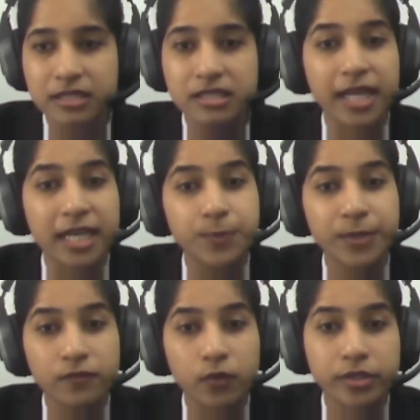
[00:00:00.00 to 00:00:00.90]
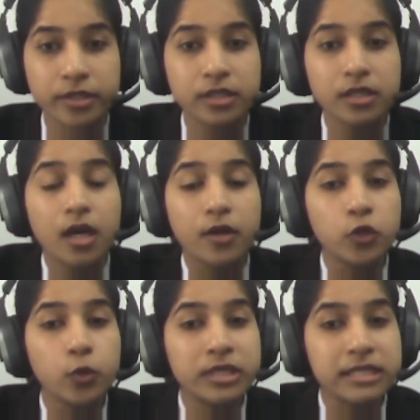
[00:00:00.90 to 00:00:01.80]
Sir has been awarded
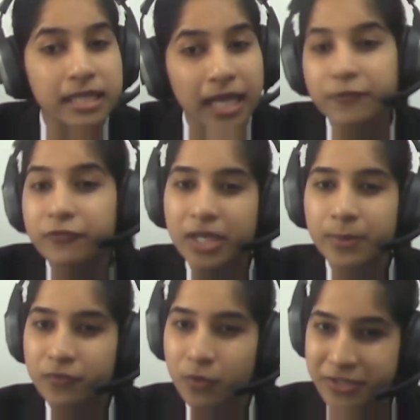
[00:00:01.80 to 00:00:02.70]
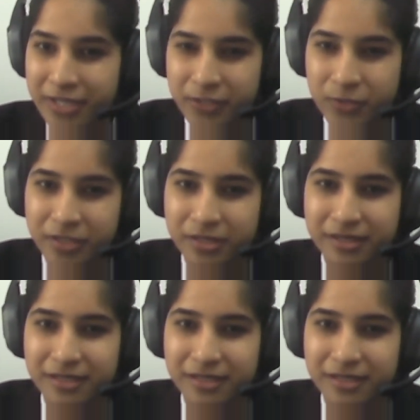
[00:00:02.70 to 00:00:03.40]
numerous lifetime awards as well.